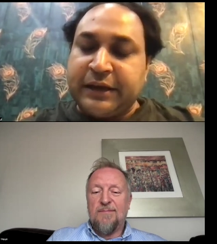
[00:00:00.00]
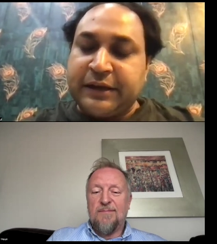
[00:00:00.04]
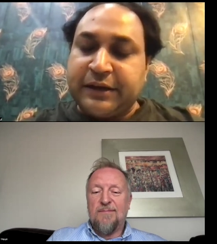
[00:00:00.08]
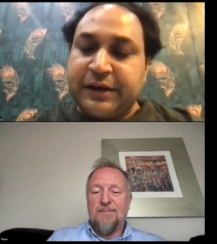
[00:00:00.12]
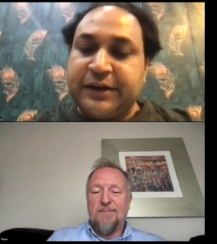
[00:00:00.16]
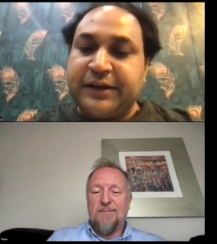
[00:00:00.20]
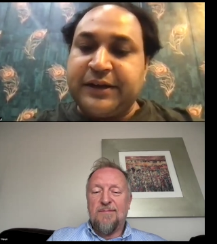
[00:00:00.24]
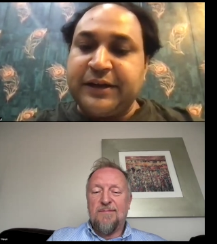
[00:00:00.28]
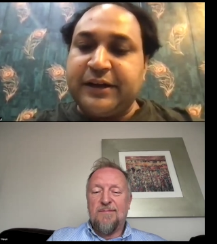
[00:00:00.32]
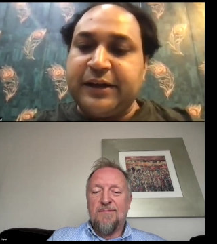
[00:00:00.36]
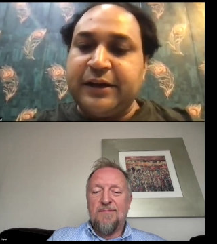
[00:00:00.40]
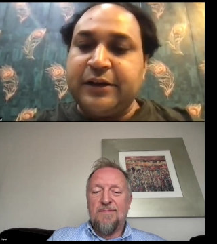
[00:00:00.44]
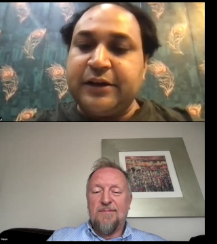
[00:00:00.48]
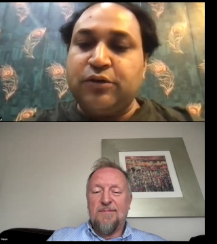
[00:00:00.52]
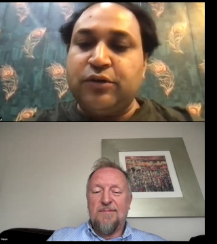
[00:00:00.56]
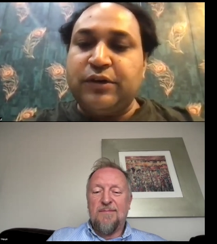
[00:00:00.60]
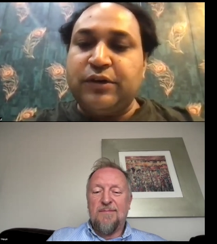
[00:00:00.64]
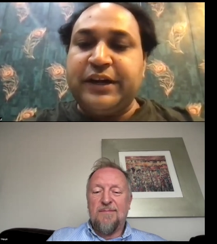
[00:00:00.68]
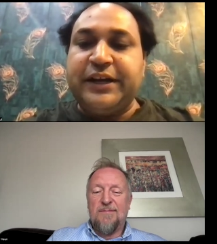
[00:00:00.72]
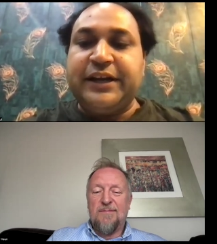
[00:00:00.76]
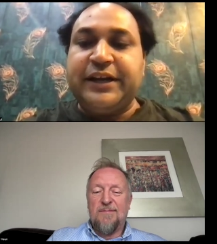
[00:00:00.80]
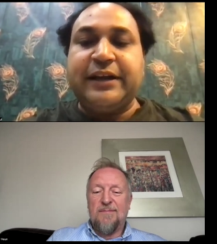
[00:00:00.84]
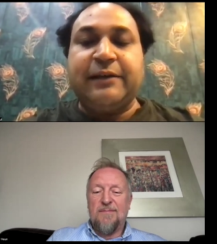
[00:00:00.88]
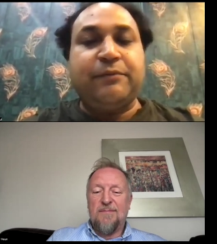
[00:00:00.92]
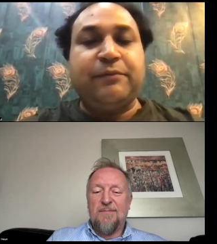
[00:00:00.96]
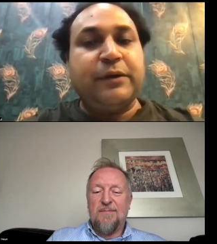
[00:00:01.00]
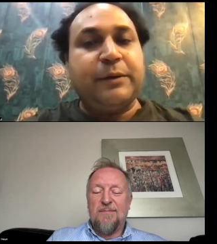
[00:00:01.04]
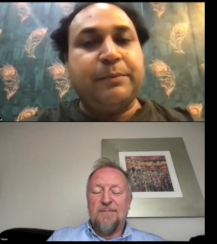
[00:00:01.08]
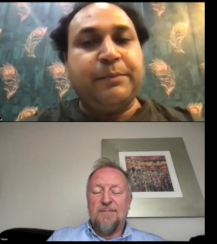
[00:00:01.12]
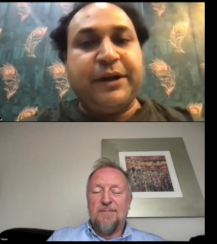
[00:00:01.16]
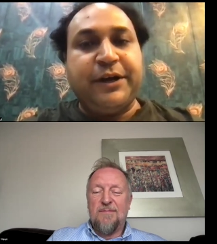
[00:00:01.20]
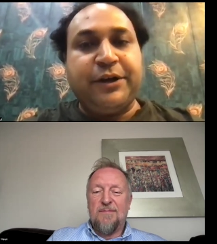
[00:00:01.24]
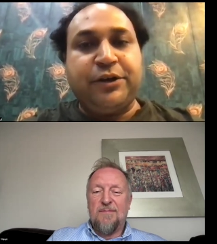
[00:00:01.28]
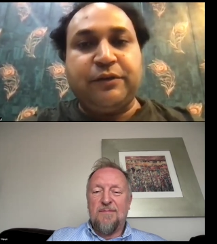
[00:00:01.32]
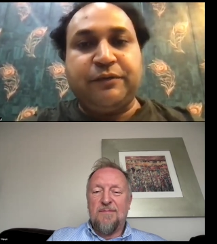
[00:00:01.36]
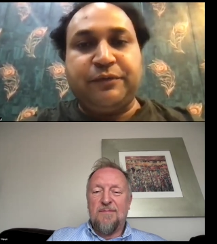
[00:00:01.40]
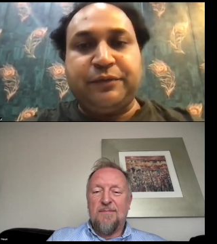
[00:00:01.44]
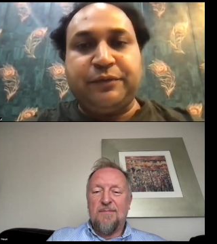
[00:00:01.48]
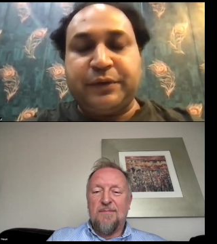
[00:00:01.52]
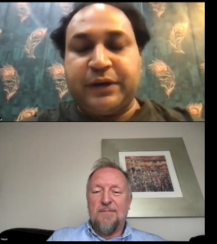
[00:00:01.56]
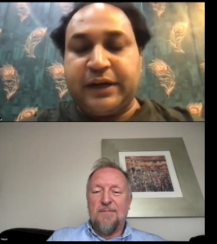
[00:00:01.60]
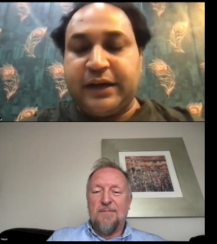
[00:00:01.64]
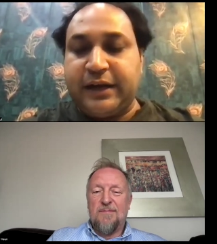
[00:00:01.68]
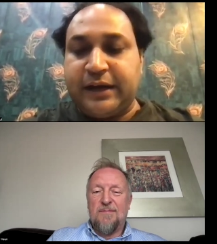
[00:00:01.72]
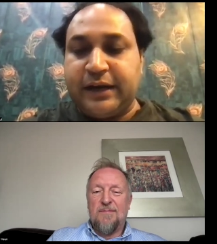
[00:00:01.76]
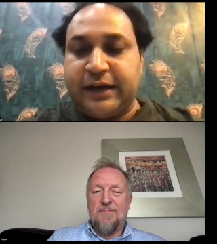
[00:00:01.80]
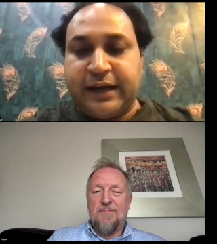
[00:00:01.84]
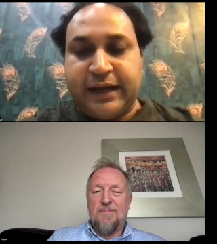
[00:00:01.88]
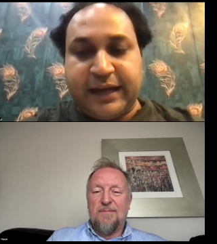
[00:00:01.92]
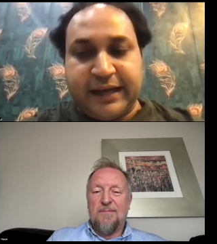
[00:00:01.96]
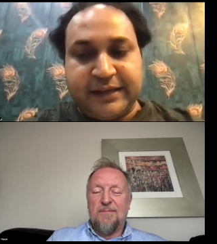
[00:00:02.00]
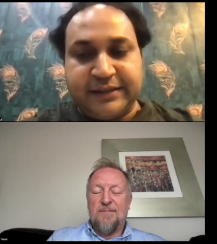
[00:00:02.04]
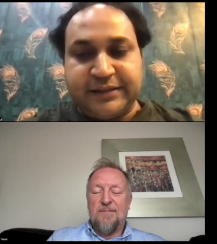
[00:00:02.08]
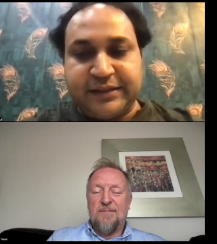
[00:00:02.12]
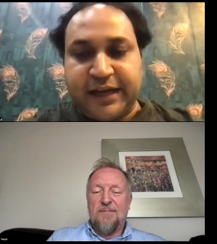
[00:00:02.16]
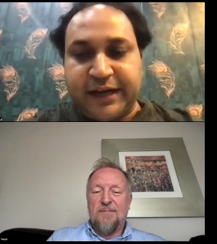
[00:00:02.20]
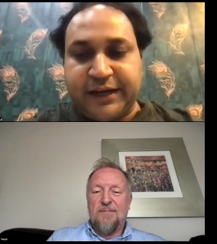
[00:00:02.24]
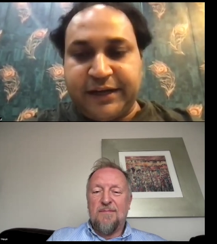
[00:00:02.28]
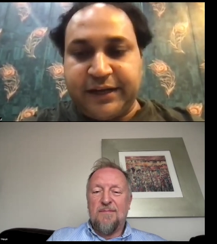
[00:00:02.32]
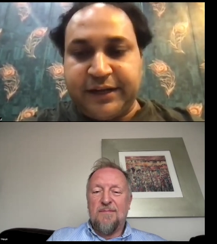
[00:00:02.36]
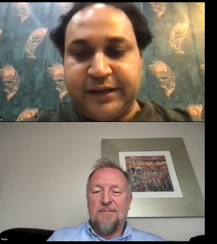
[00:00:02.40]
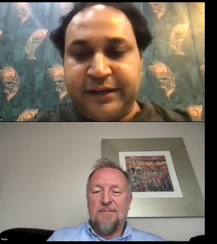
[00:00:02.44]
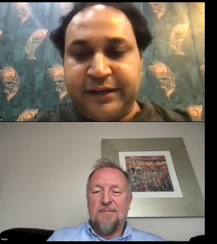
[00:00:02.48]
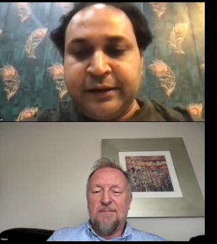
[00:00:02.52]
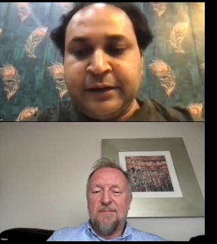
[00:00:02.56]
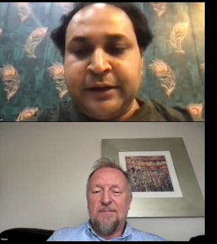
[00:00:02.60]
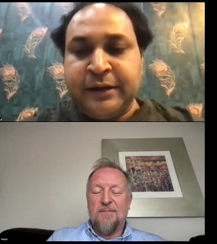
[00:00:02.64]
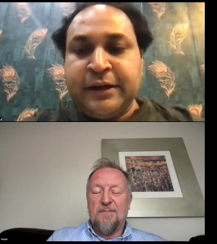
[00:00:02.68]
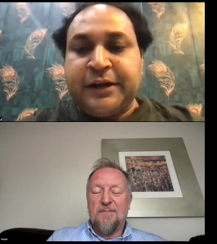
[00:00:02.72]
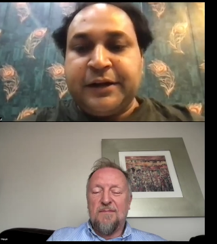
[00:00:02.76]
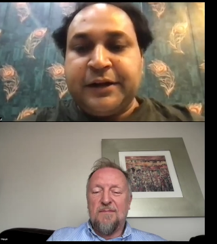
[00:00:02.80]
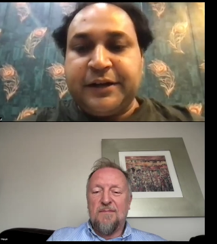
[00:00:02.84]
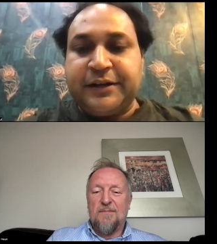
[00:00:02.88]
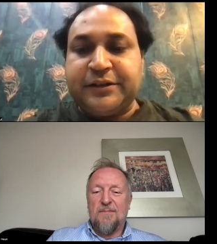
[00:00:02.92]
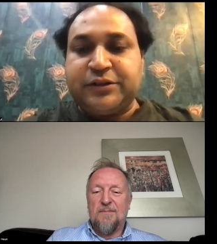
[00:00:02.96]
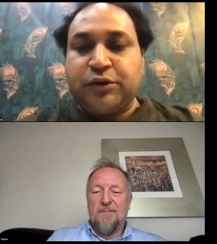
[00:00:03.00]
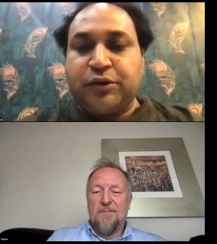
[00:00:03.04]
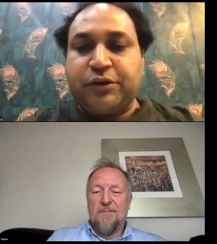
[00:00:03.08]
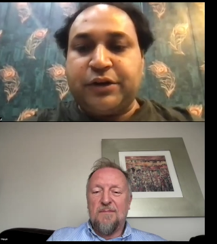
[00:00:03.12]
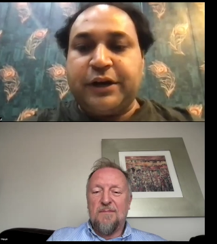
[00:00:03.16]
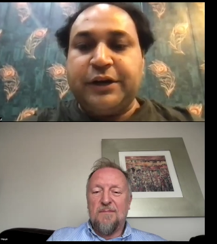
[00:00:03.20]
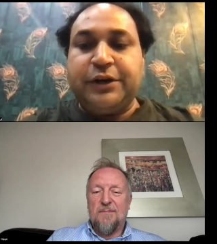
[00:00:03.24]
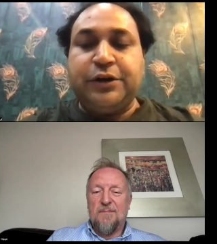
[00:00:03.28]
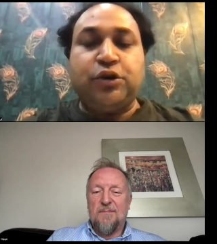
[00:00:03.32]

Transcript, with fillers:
Speaker 1: critical role in development of uh, anxiety disorder.